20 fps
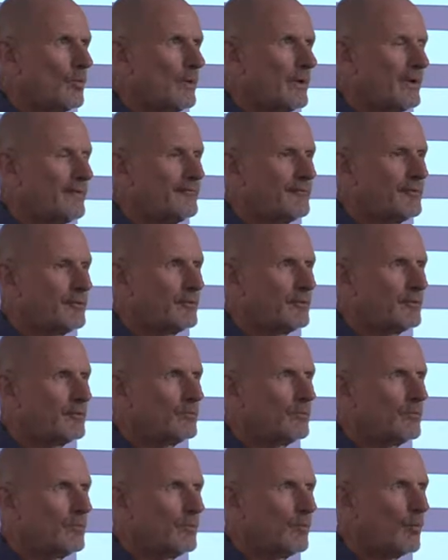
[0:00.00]
If
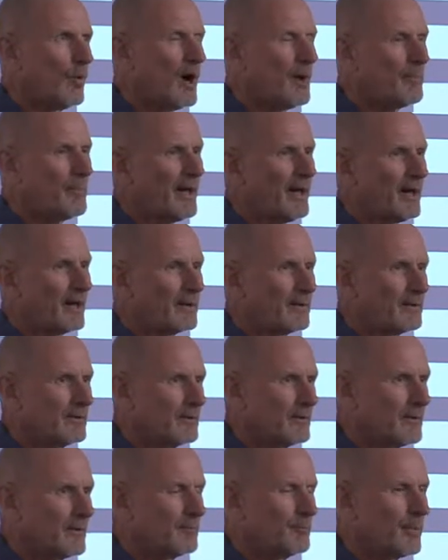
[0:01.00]
you wipe out
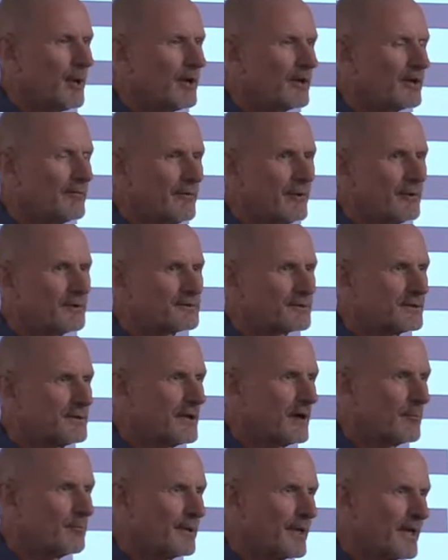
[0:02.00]

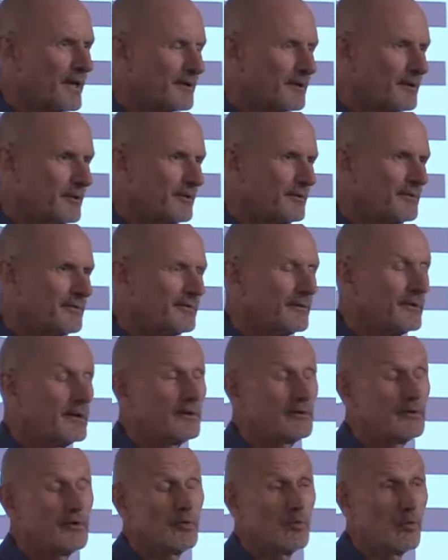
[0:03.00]
biodiversity on planet Earth,
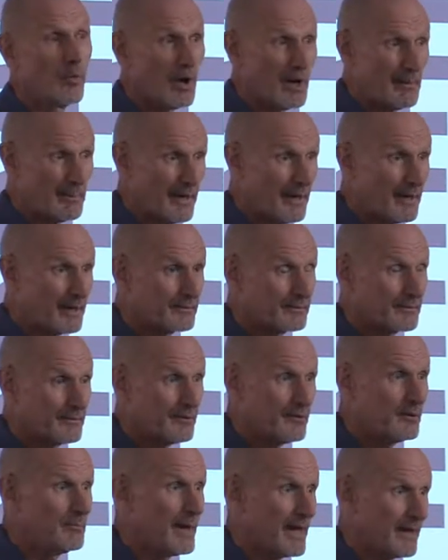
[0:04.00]
you wipe out
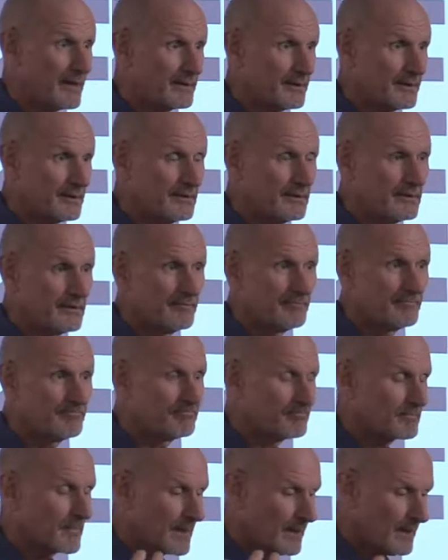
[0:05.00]
humanity.
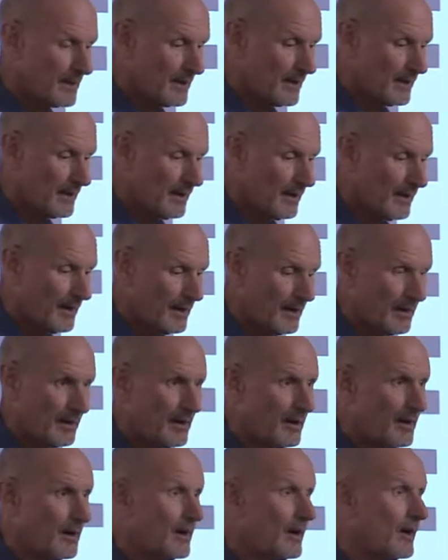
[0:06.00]

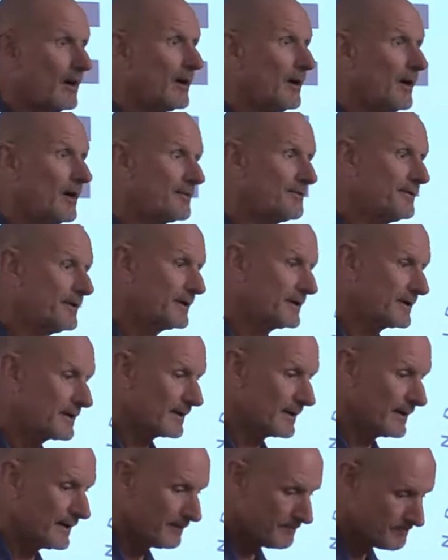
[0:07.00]
I, I think
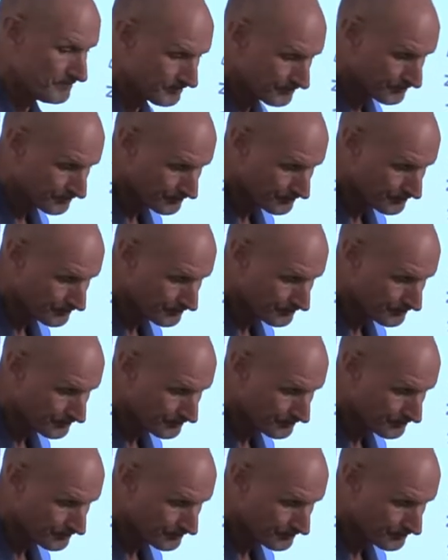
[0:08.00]
um,